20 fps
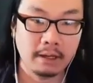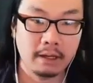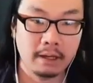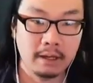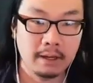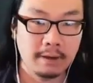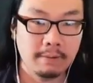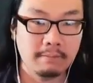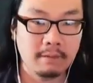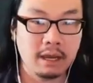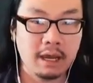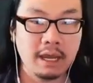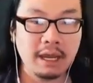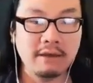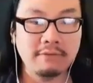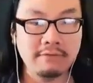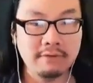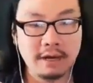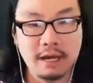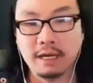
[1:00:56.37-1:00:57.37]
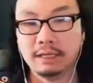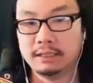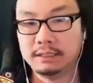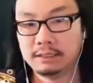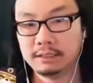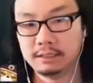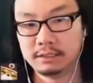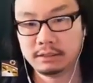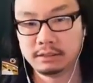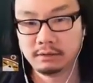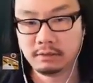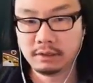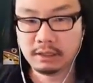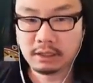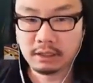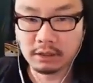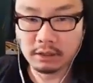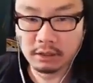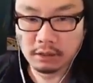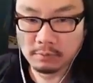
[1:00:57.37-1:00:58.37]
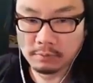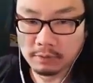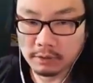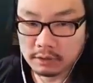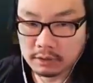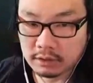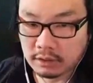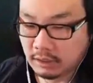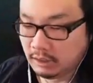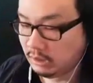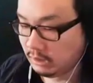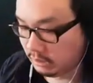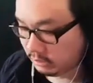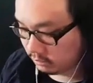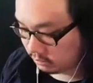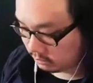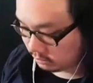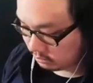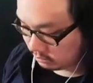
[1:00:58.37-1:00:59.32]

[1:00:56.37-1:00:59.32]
Um, I have not listened to any audiobooks lately.